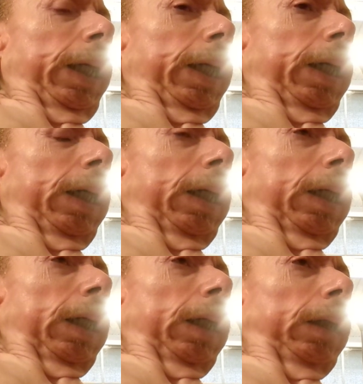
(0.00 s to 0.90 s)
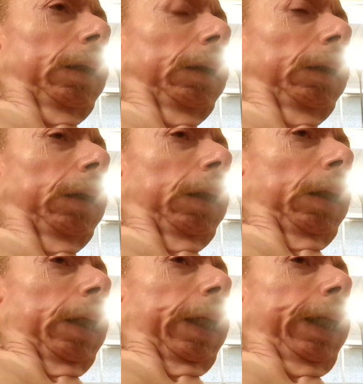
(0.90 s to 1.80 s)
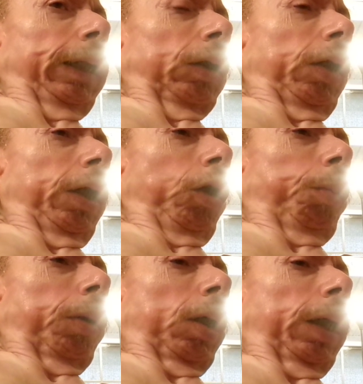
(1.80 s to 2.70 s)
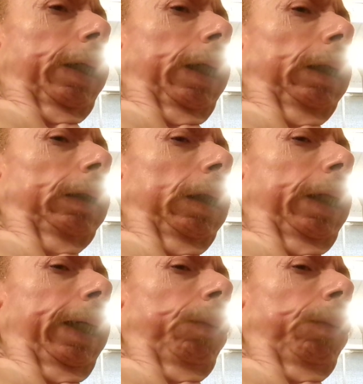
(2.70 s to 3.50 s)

Yeah, he is on a new podcast.